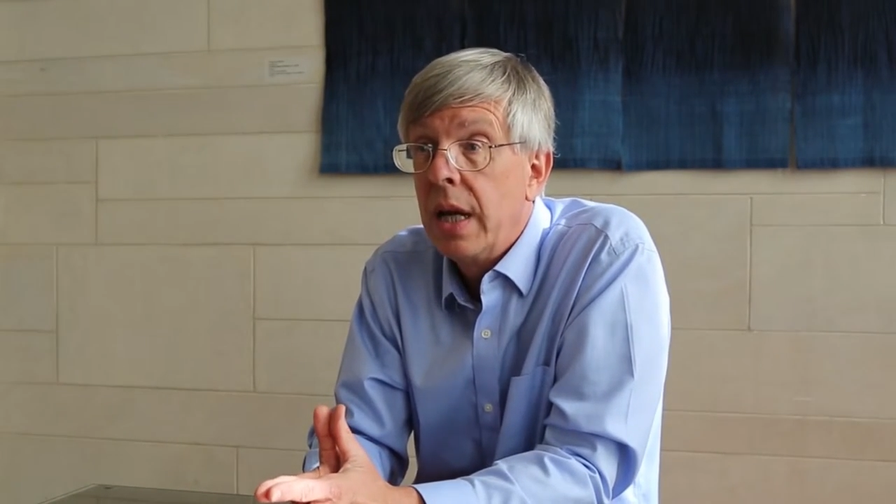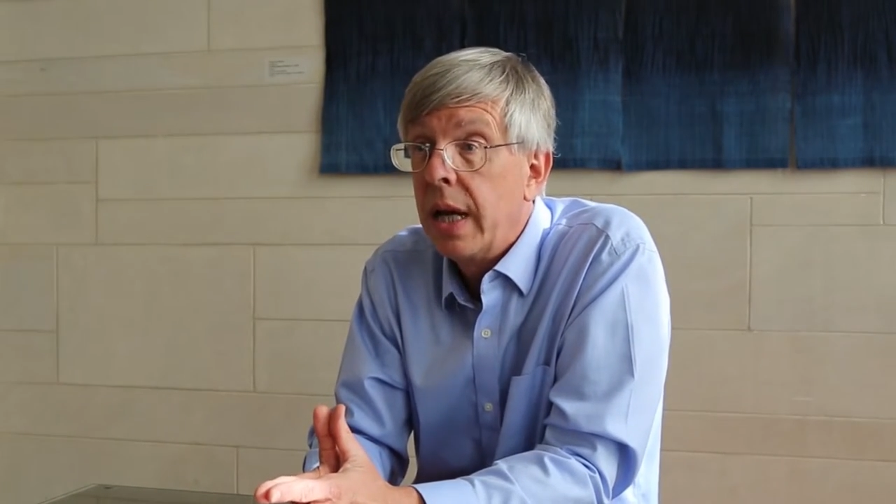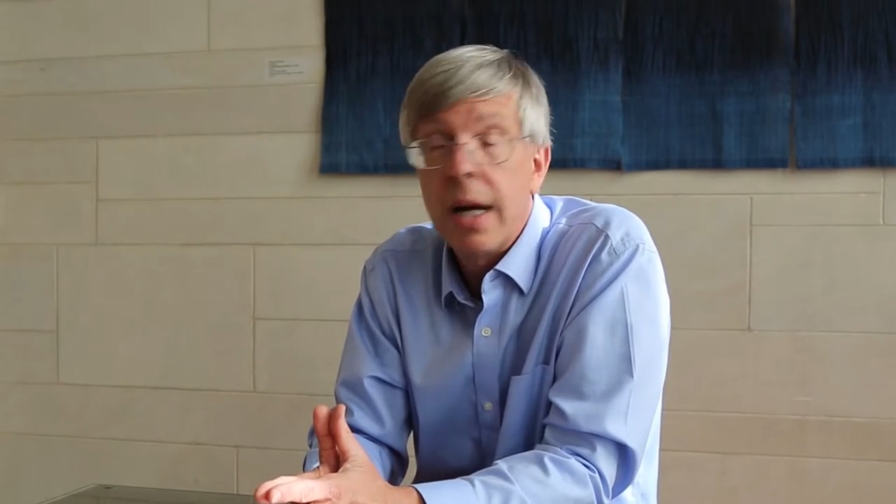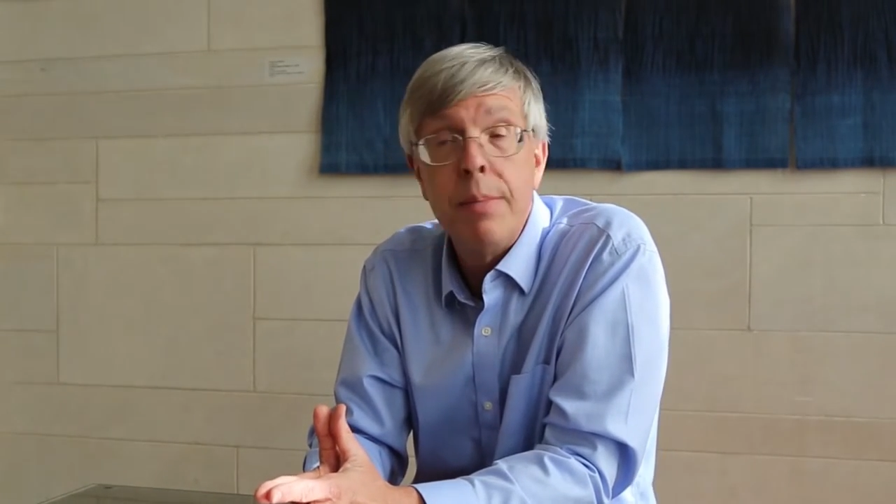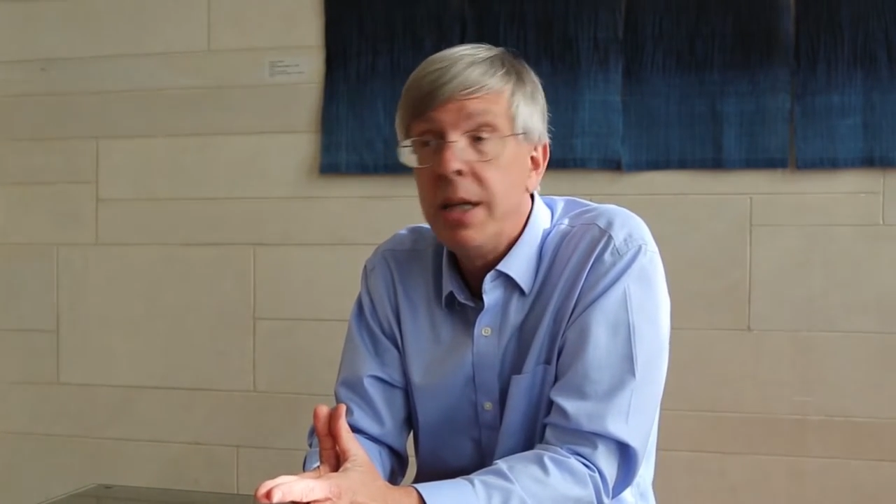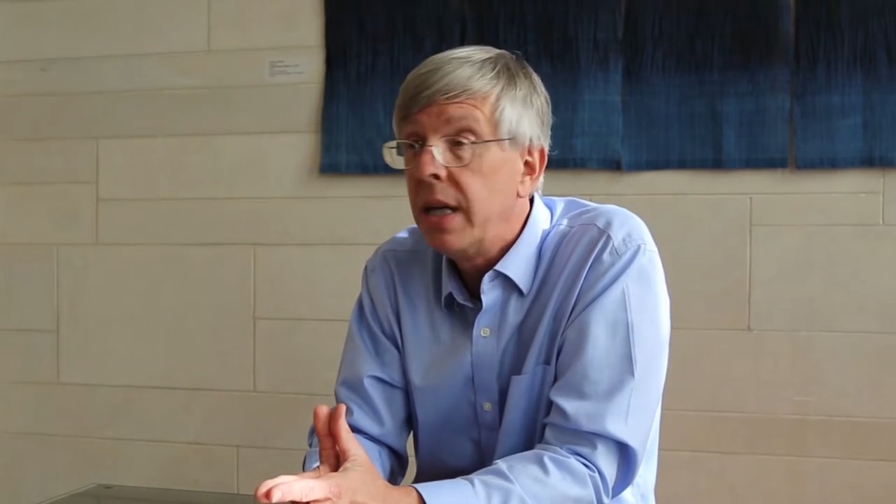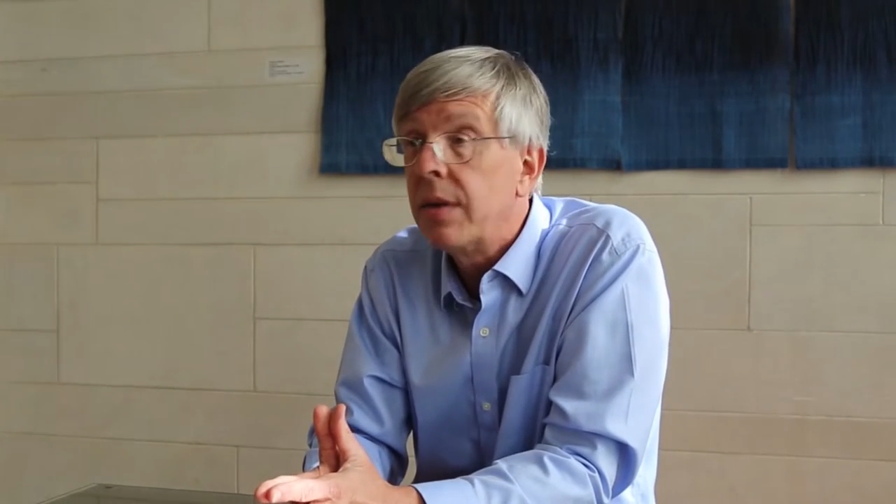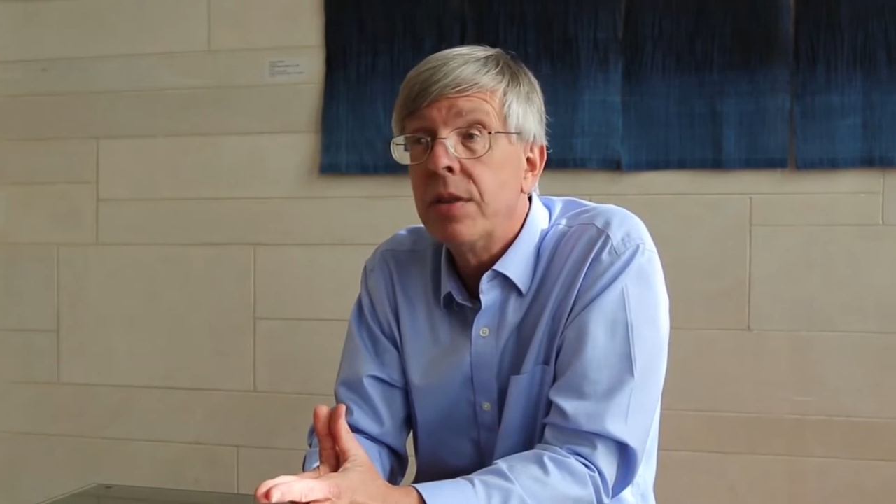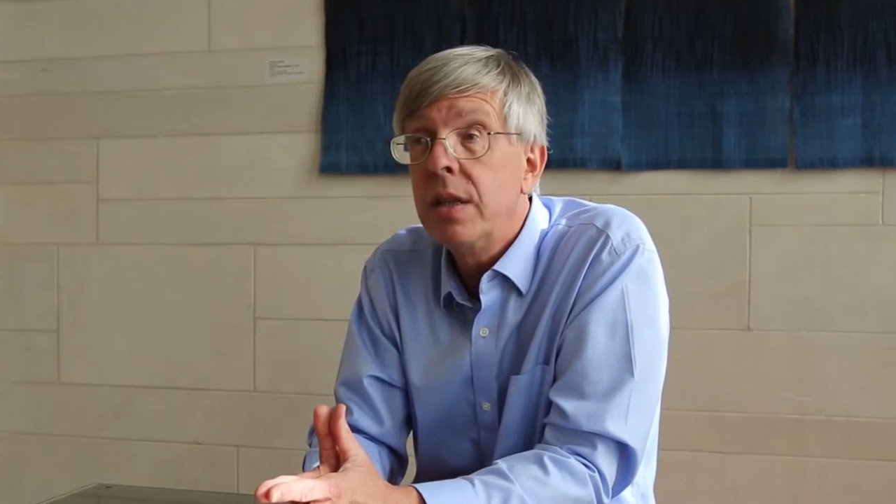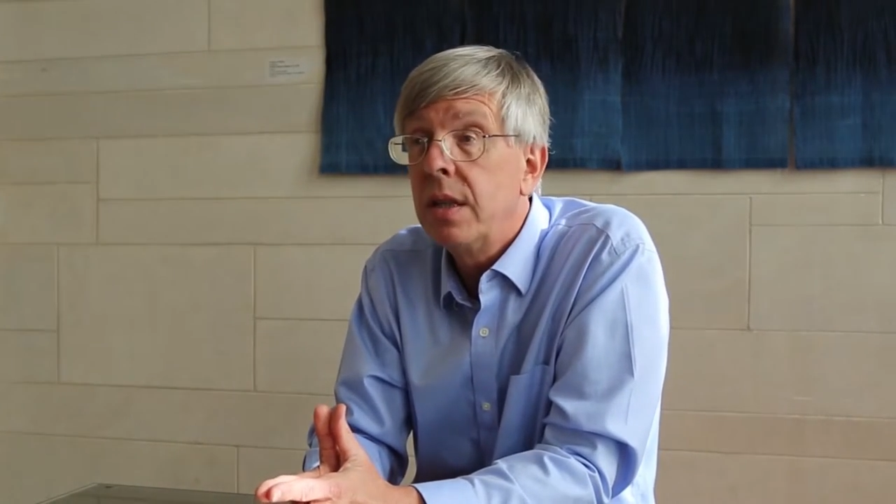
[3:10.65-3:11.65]
And I mean
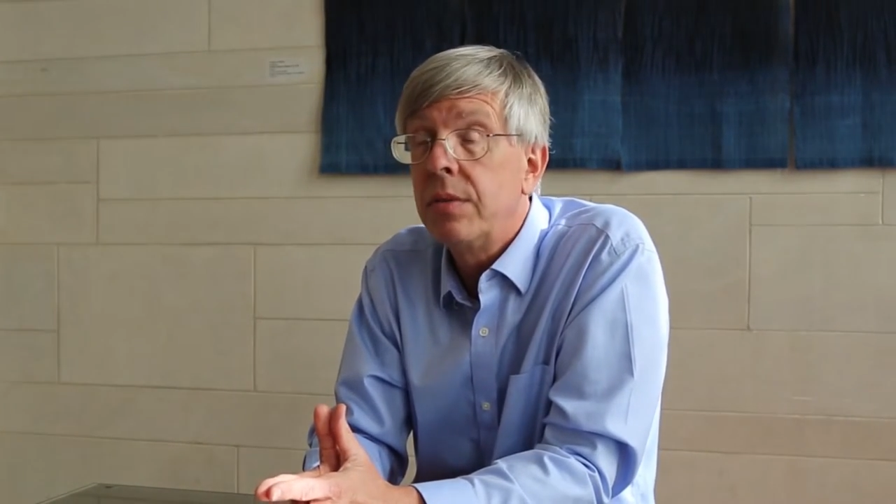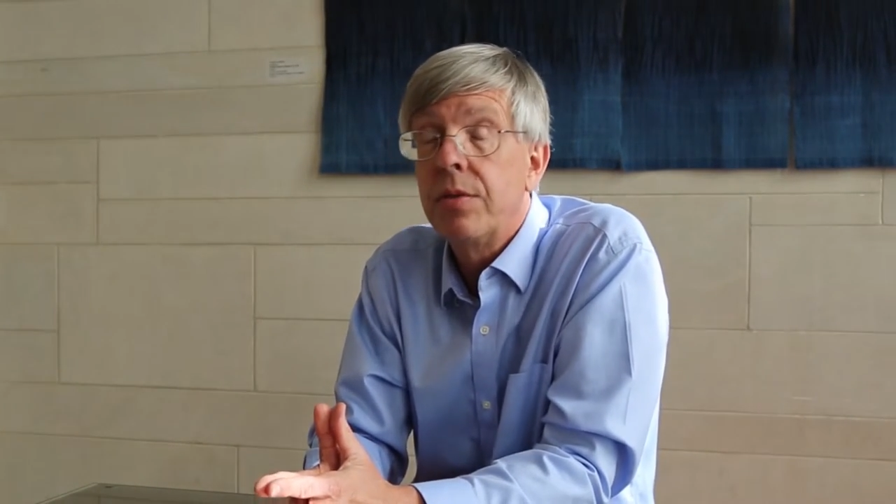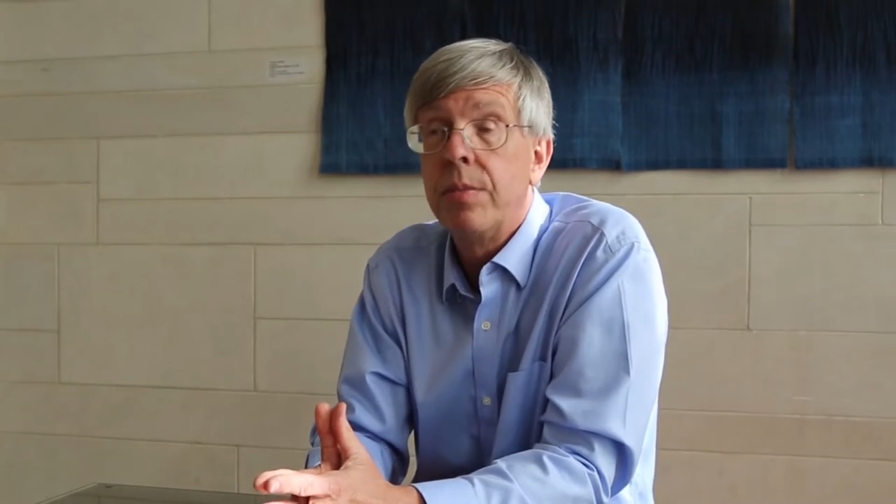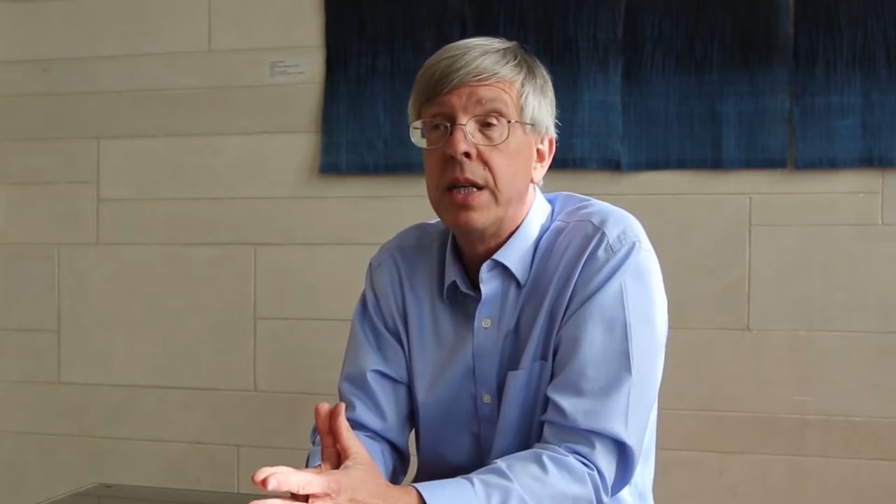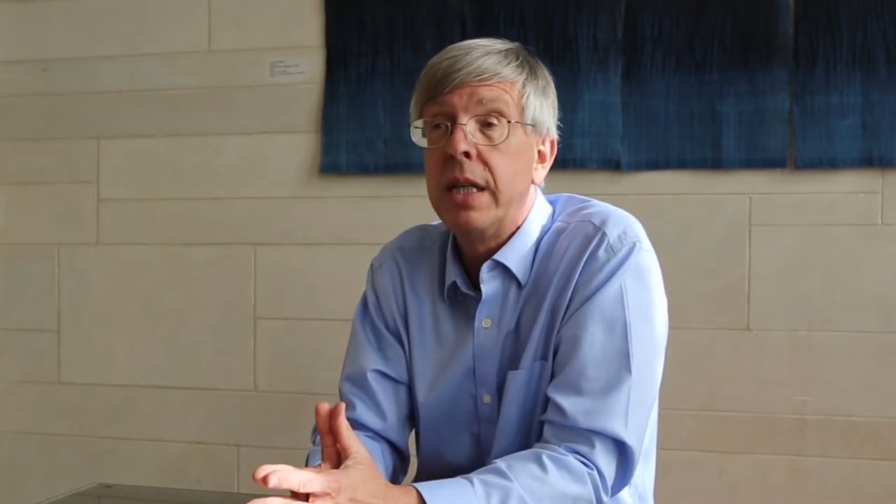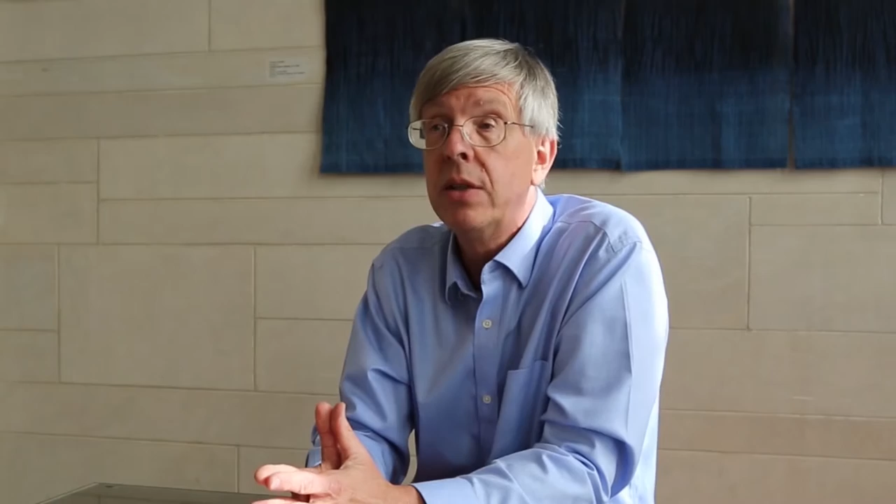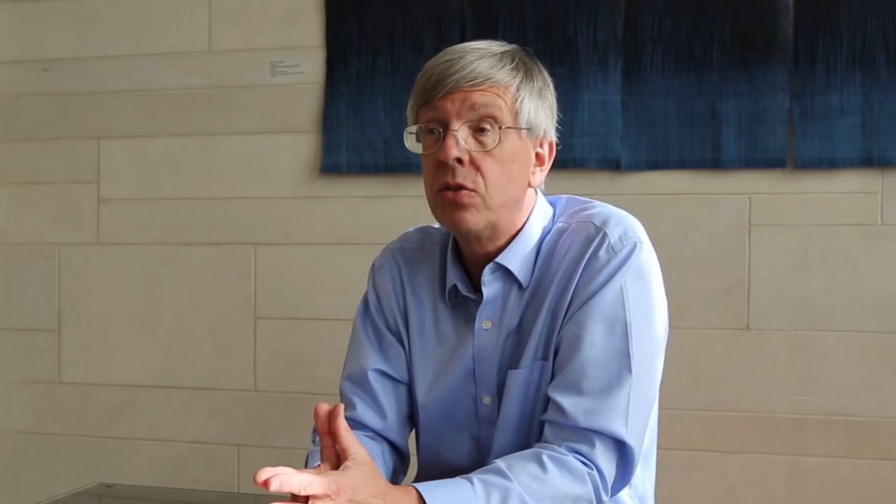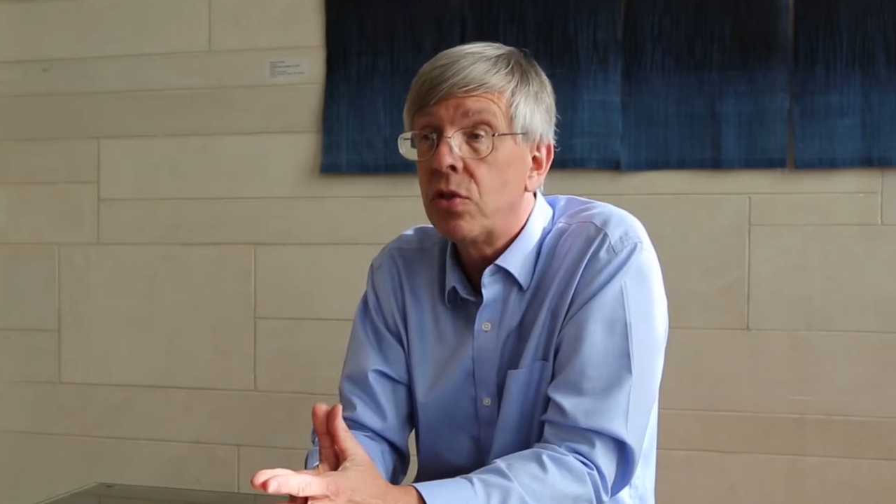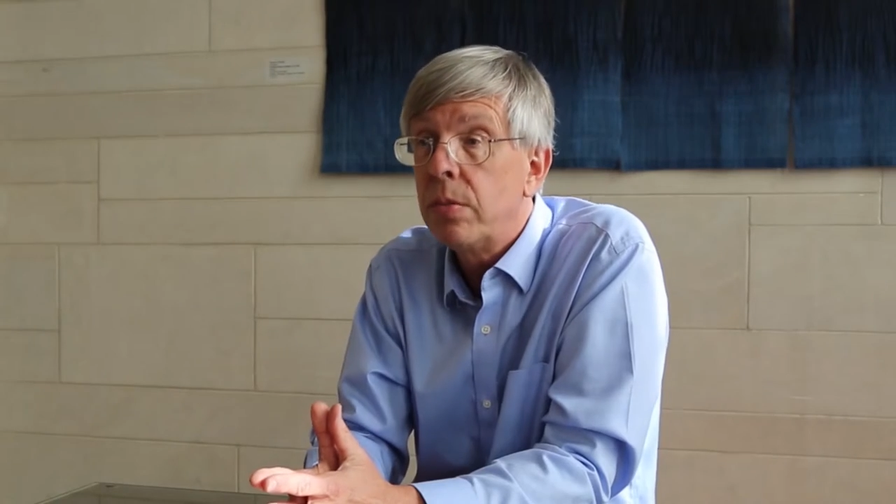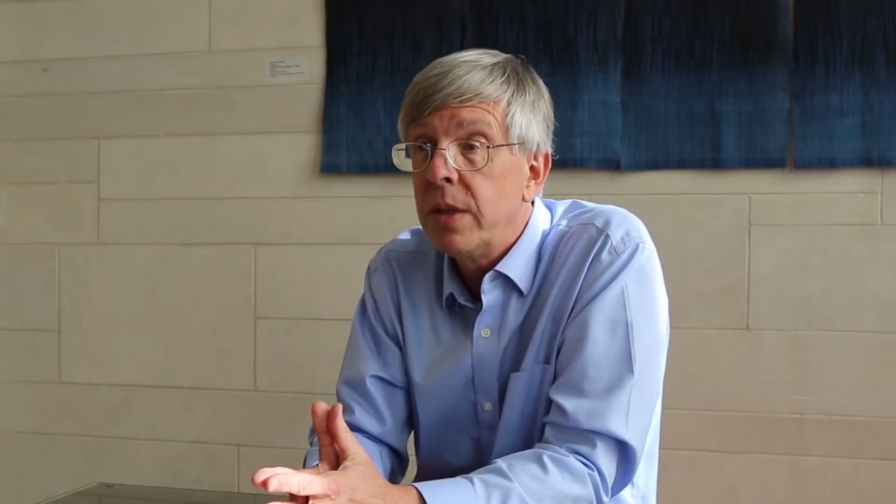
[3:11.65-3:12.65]
everything from the
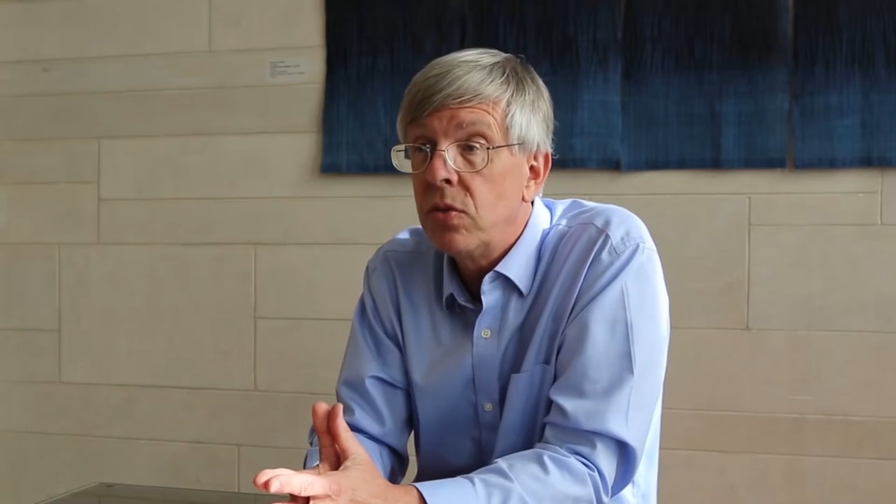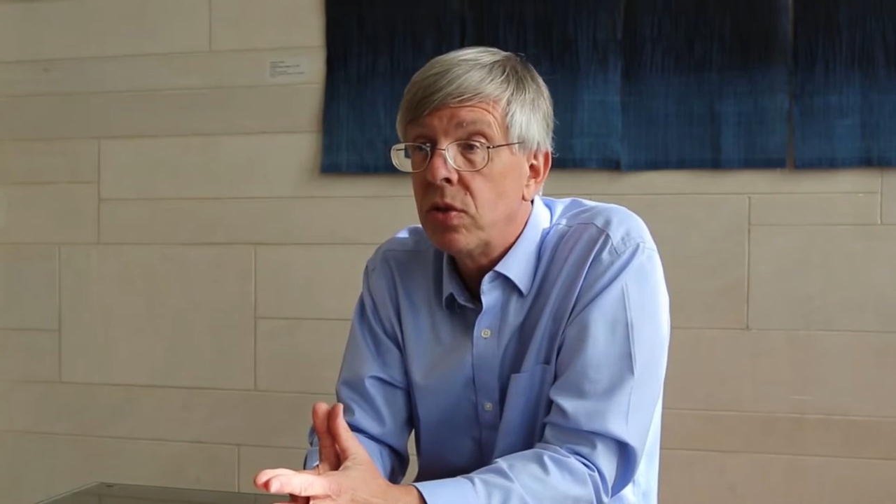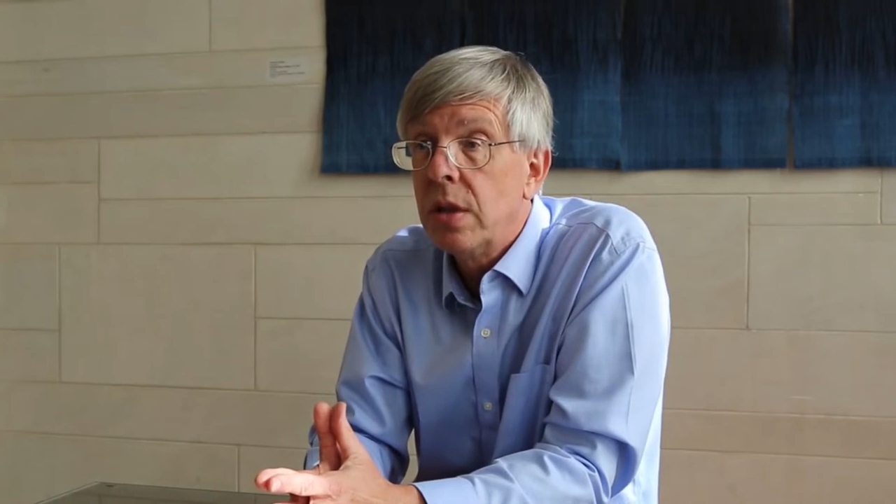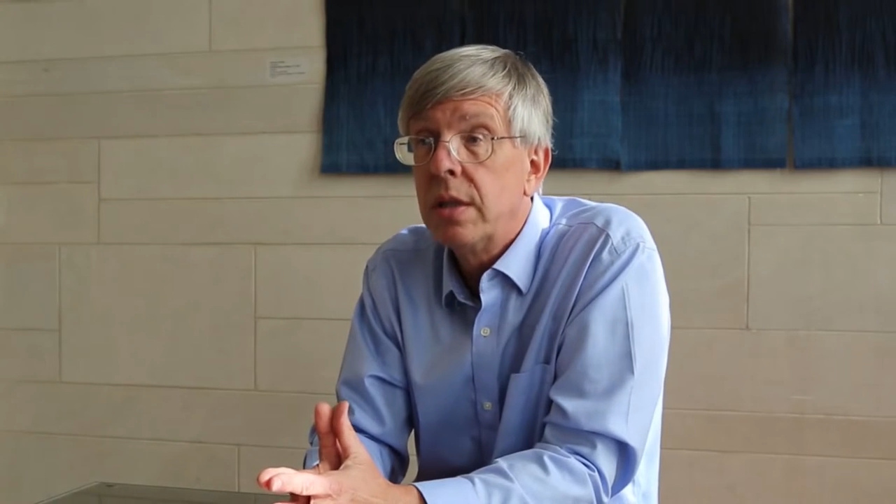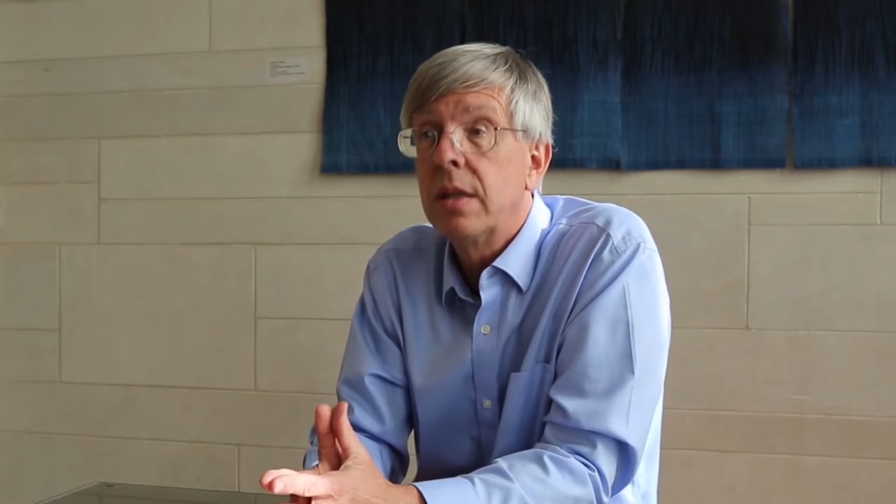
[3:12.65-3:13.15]
instruments,